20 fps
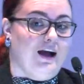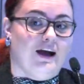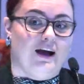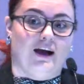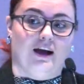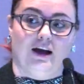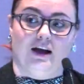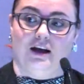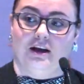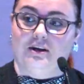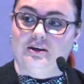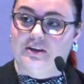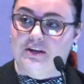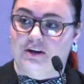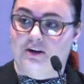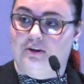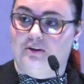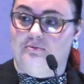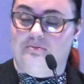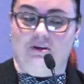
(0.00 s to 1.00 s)

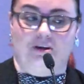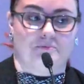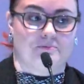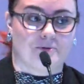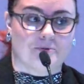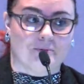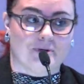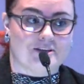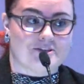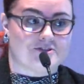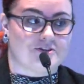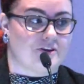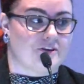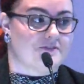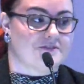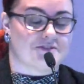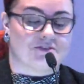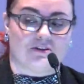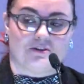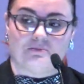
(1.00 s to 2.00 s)
I'm not a probation
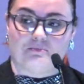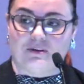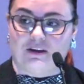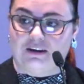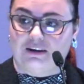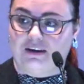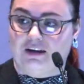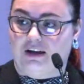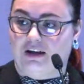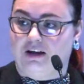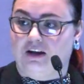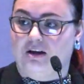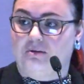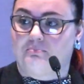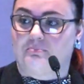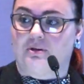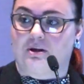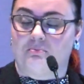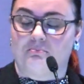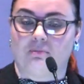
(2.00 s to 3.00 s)
officer. I'm not a
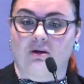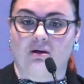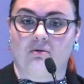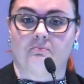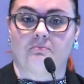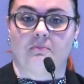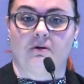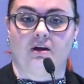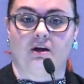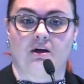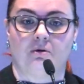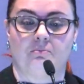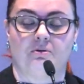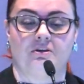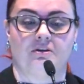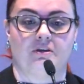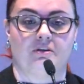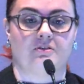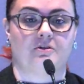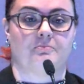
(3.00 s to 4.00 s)
cop. I'm
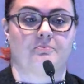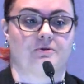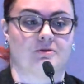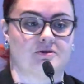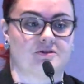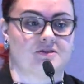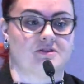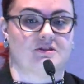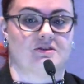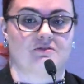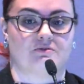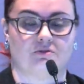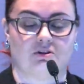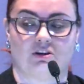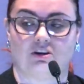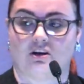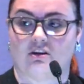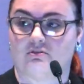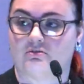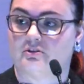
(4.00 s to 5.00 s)
another person in
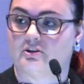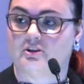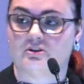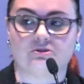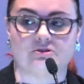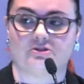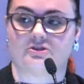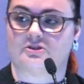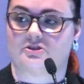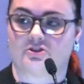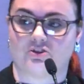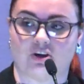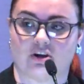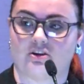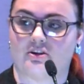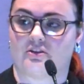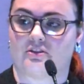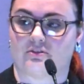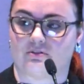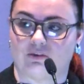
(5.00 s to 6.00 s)
recovery who's just
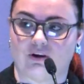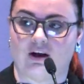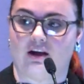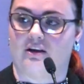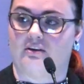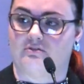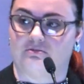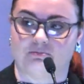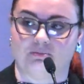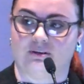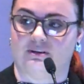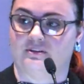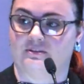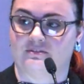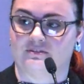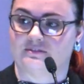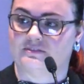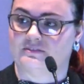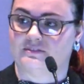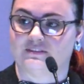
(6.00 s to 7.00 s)
trying to thrive,
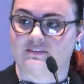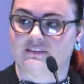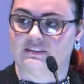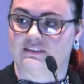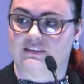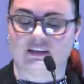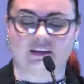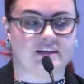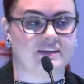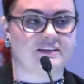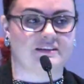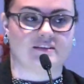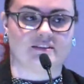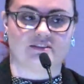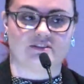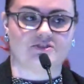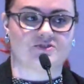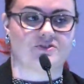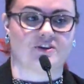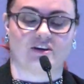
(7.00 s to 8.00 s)
man, and
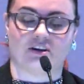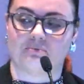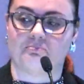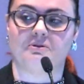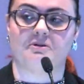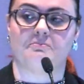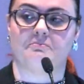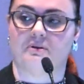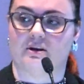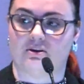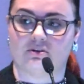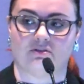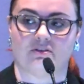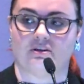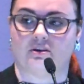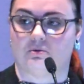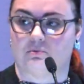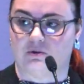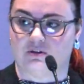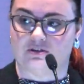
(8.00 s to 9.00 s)
like trying to be better
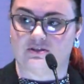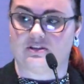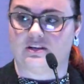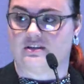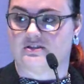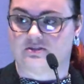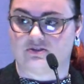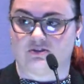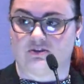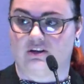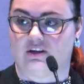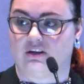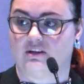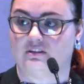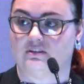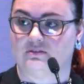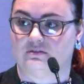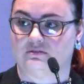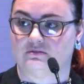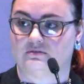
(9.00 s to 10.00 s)
than I was yesterday.